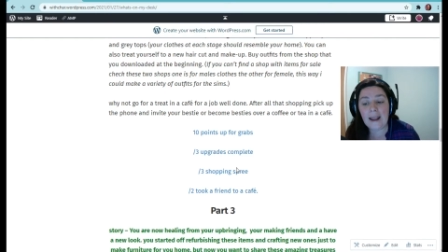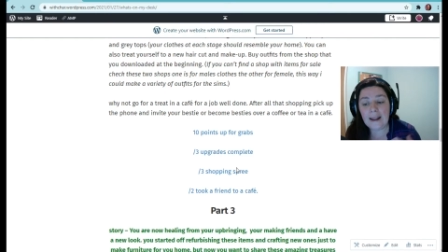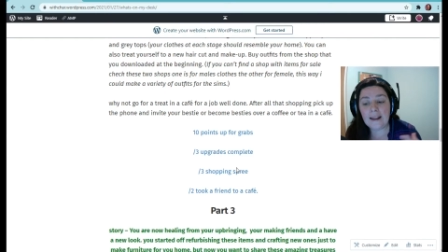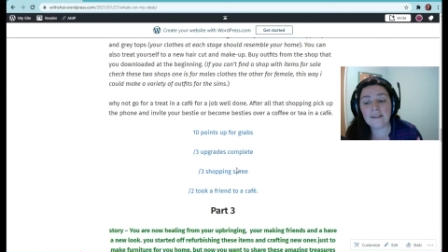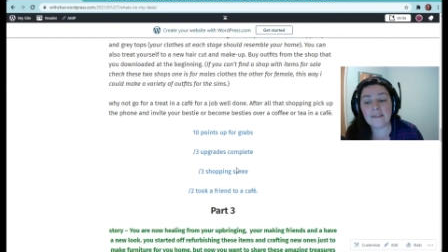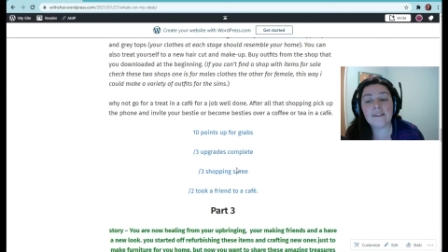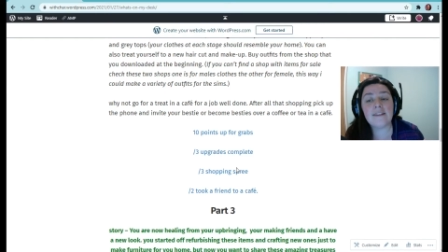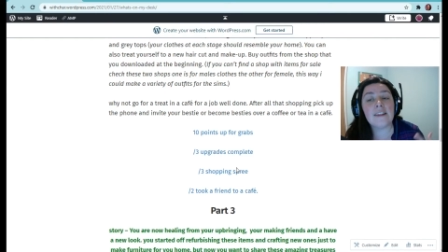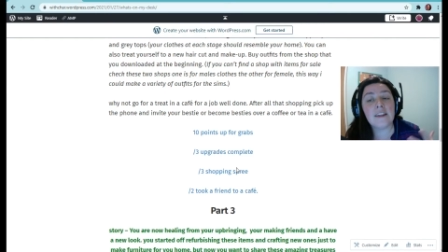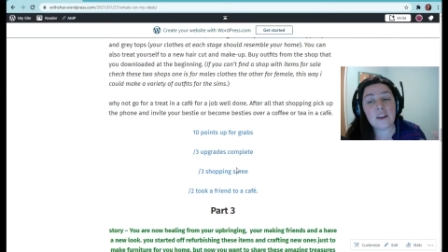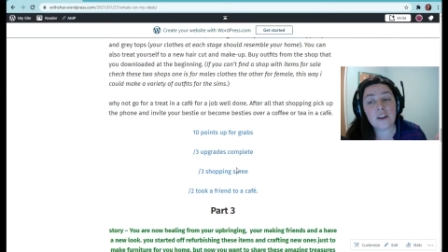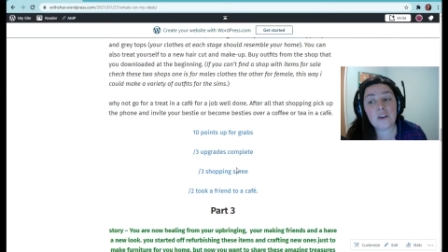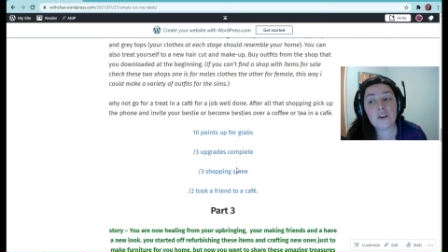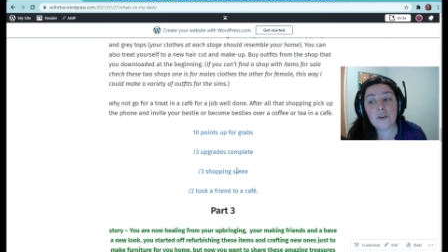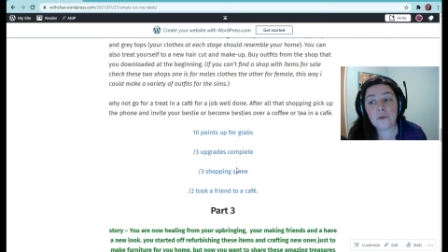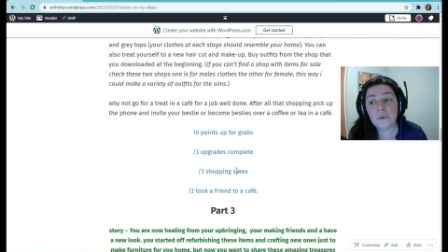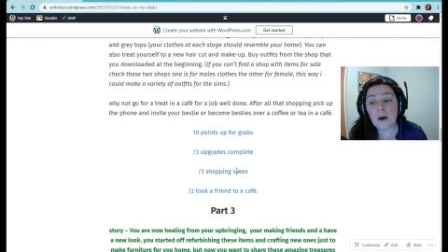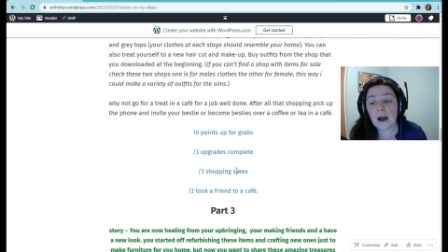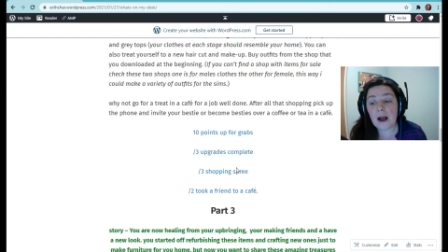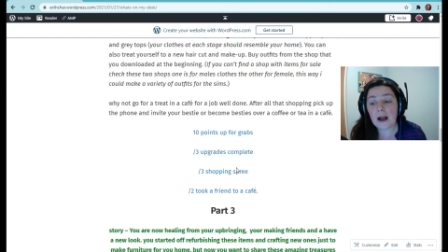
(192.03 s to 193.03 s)
is that
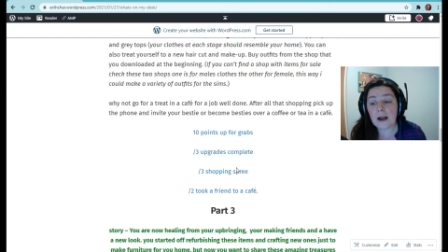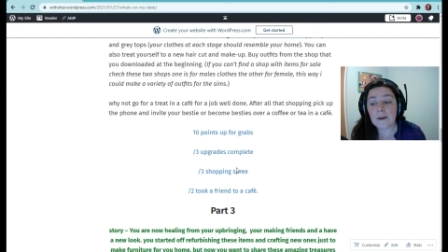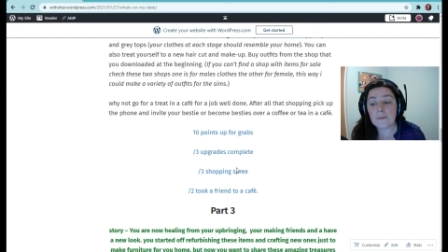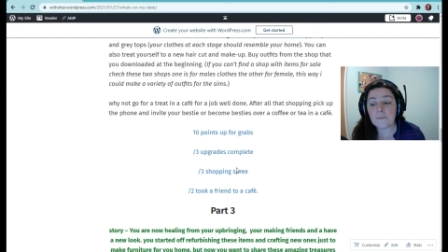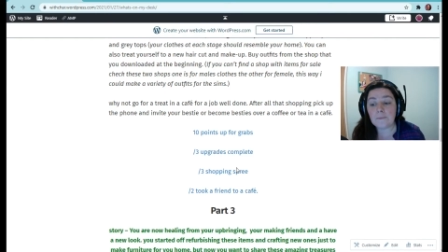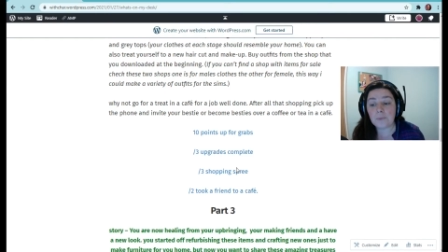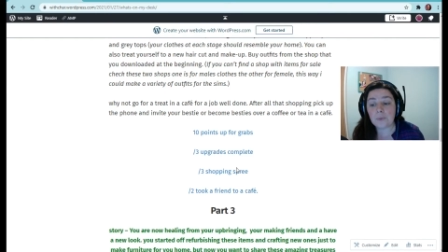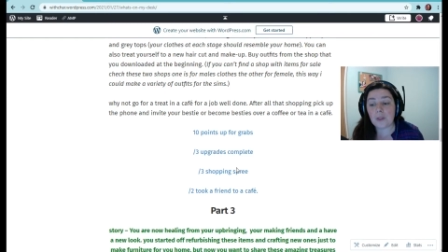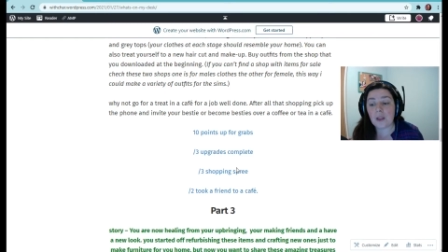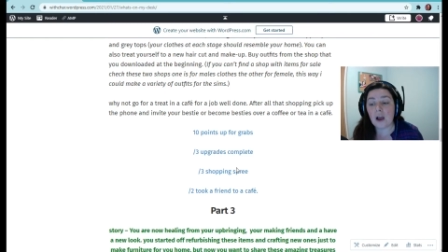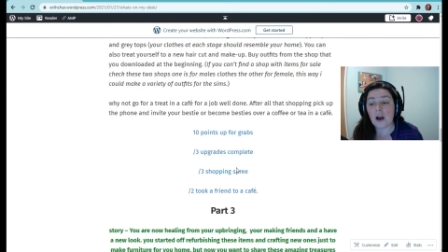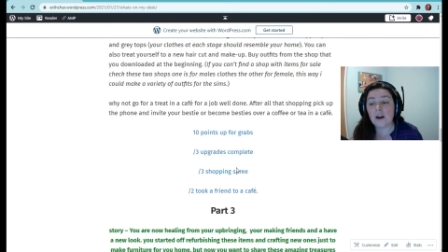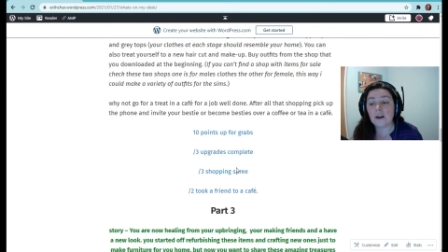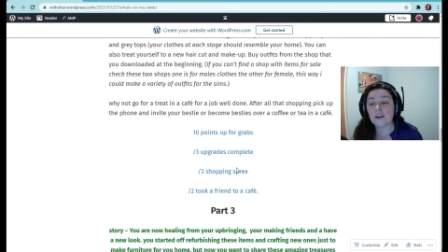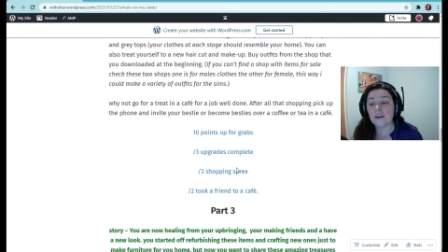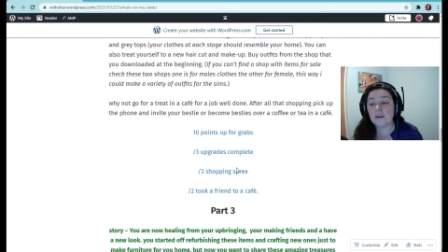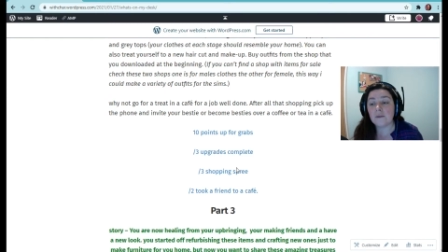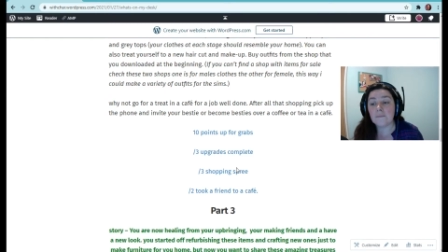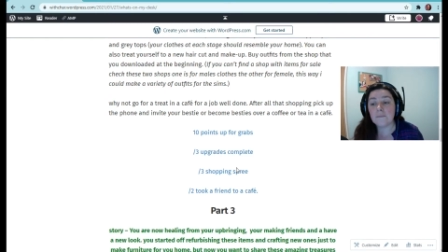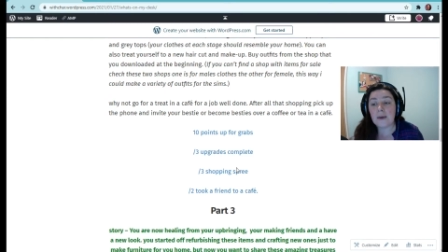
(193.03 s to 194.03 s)
you um,
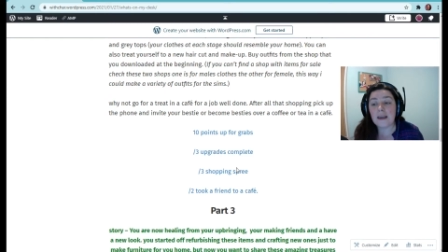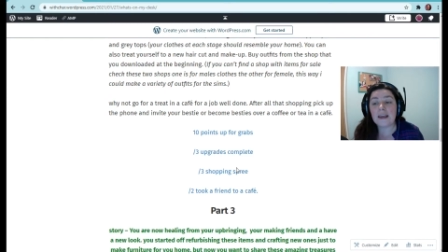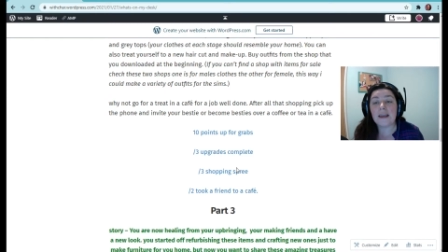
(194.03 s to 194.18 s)
are